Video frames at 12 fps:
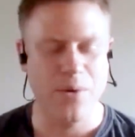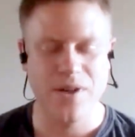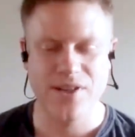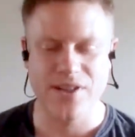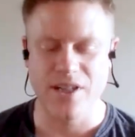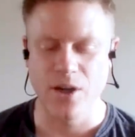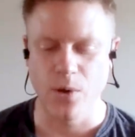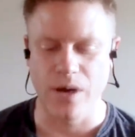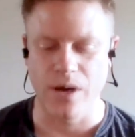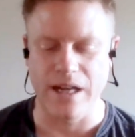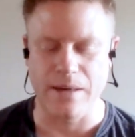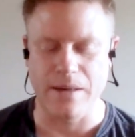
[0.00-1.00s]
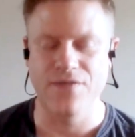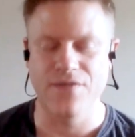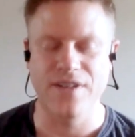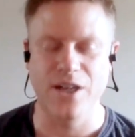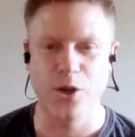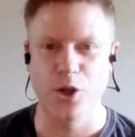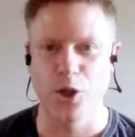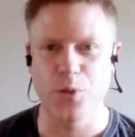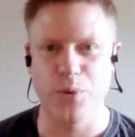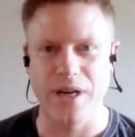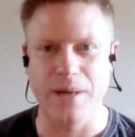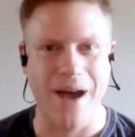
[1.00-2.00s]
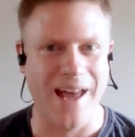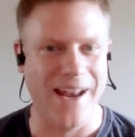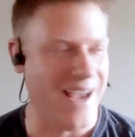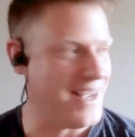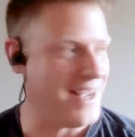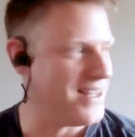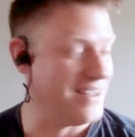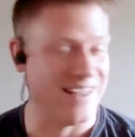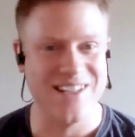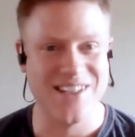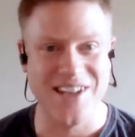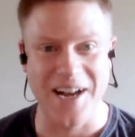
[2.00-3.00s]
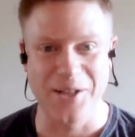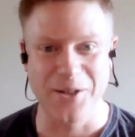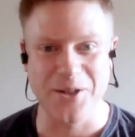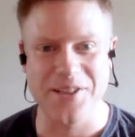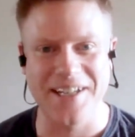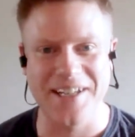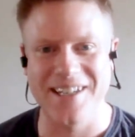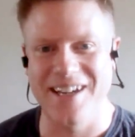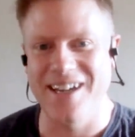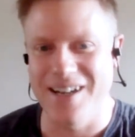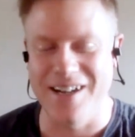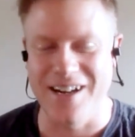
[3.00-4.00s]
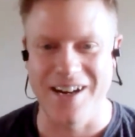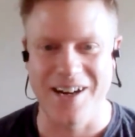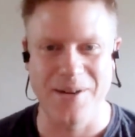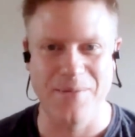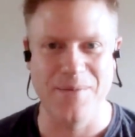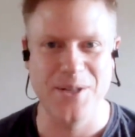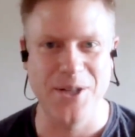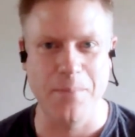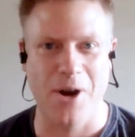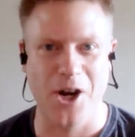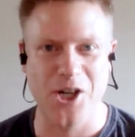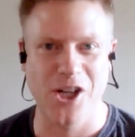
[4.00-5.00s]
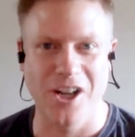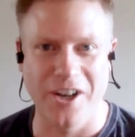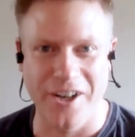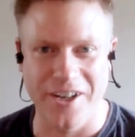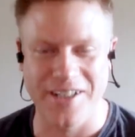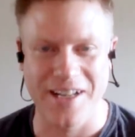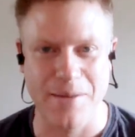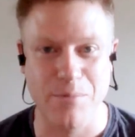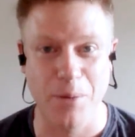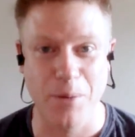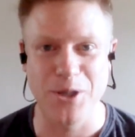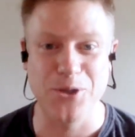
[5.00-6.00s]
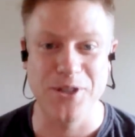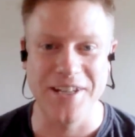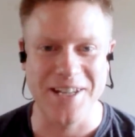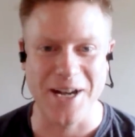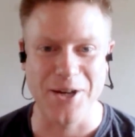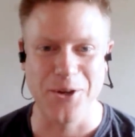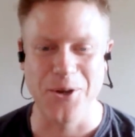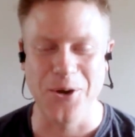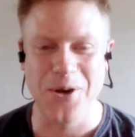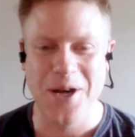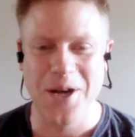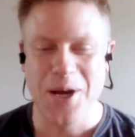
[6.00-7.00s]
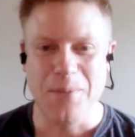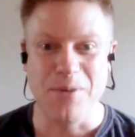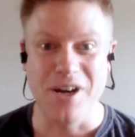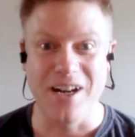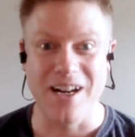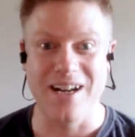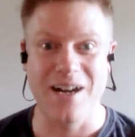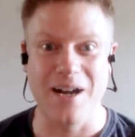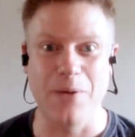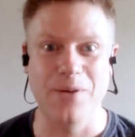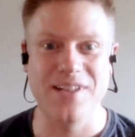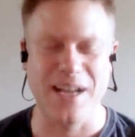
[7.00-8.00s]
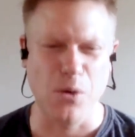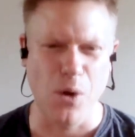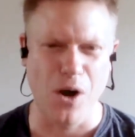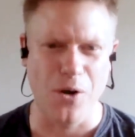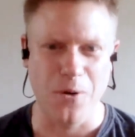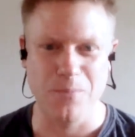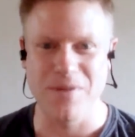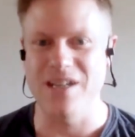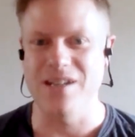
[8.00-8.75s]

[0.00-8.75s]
was, you know, like in the video you look pretty badass. So this guy looks like he's done martial art, and probably you did, I don't know, but I was like, whoa,